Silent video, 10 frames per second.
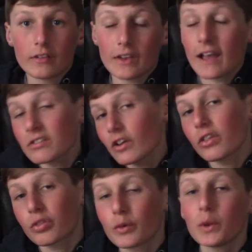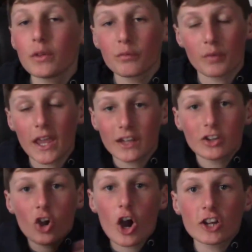NASCAR threw the rain
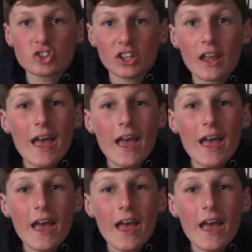caution.